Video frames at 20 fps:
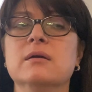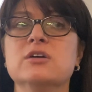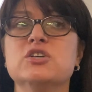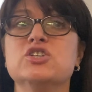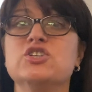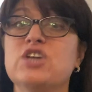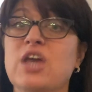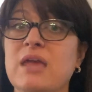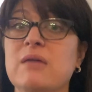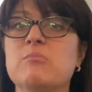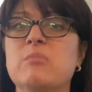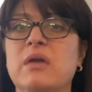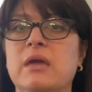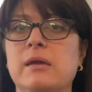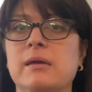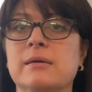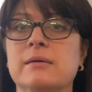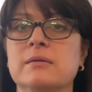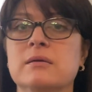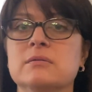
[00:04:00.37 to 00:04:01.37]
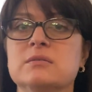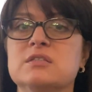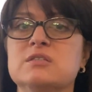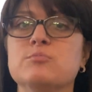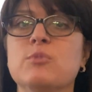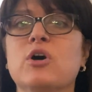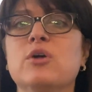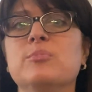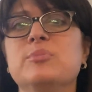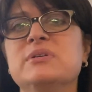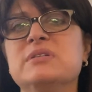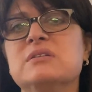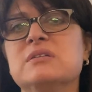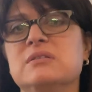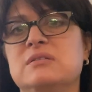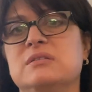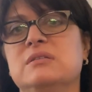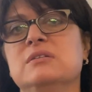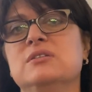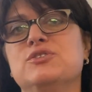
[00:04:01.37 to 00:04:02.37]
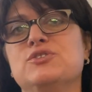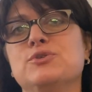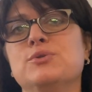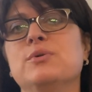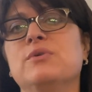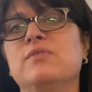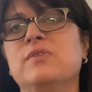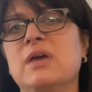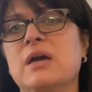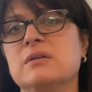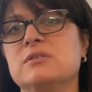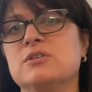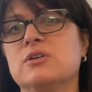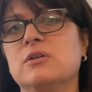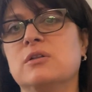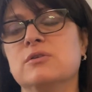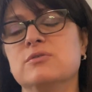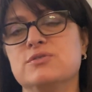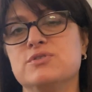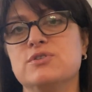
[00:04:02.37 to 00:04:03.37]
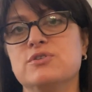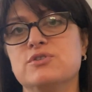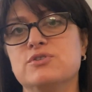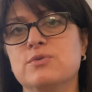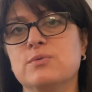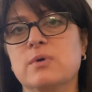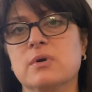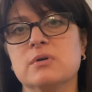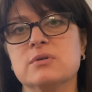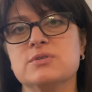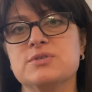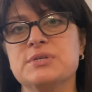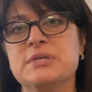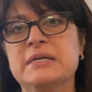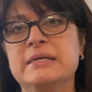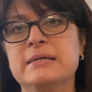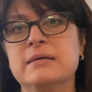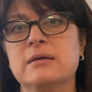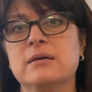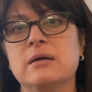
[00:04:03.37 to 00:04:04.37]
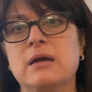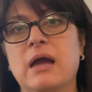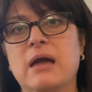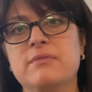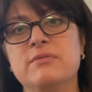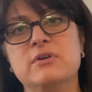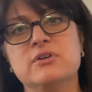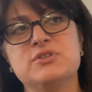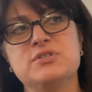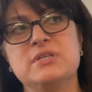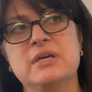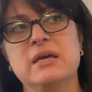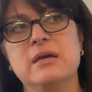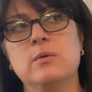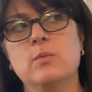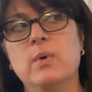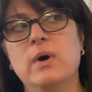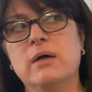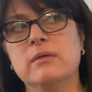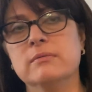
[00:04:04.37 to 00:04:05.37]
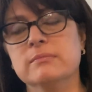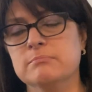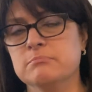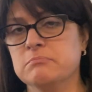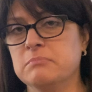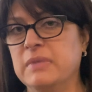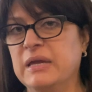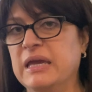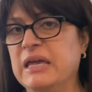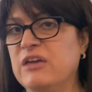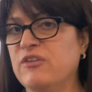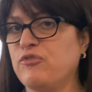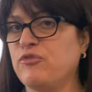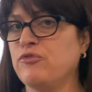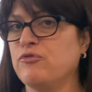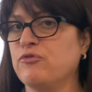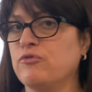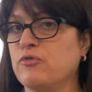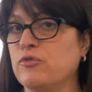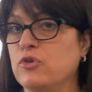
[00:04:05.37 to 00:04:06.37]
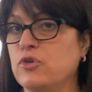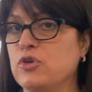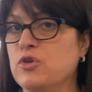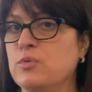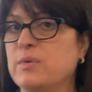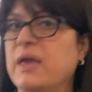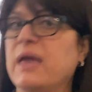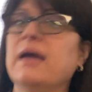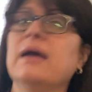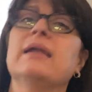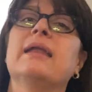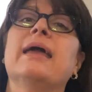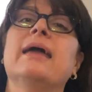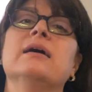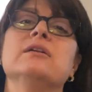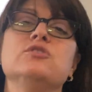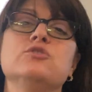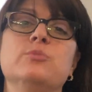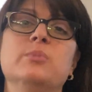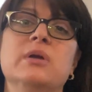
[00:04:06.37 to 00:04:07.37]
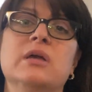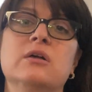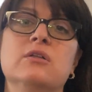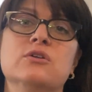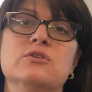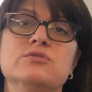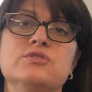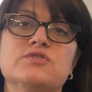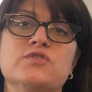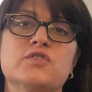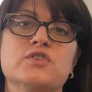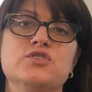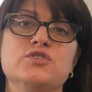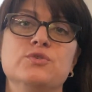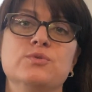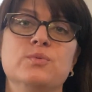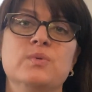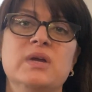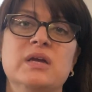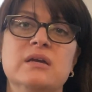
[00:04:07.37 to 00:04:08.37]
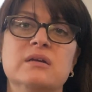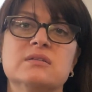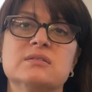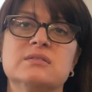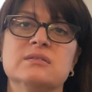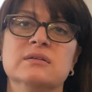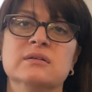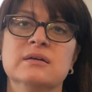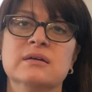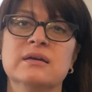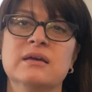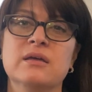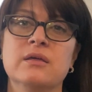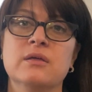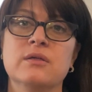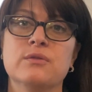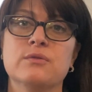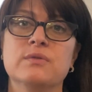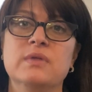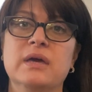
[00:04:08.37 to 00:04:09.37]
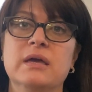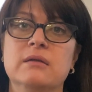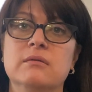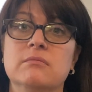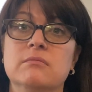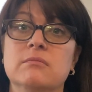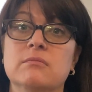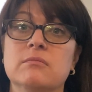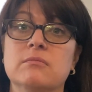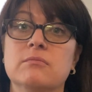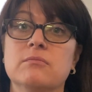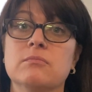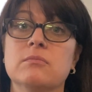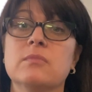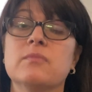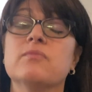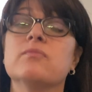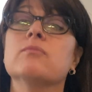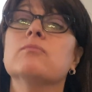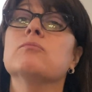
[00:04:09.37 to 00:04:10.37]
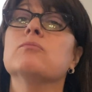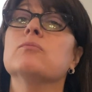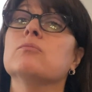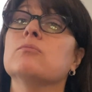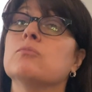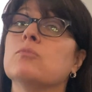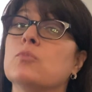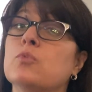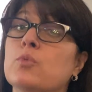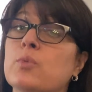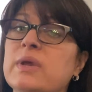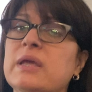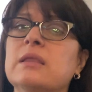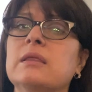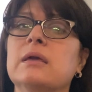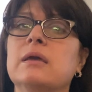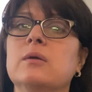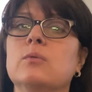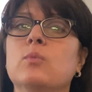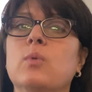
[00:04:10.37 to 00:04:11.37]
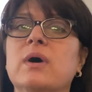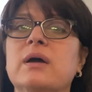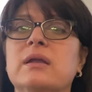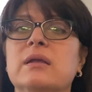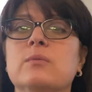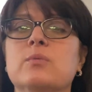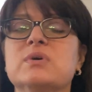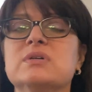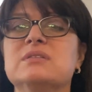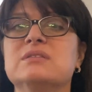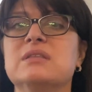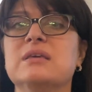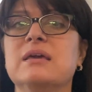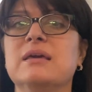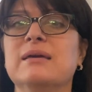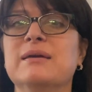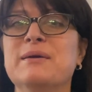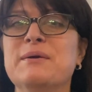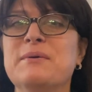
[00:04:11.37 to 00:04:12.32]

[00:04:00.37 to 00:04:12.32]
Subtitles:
shaming small businesses who have yet to close their doors. And they're saying, well, if you can't handle being closed for 2 weeks, then really what was the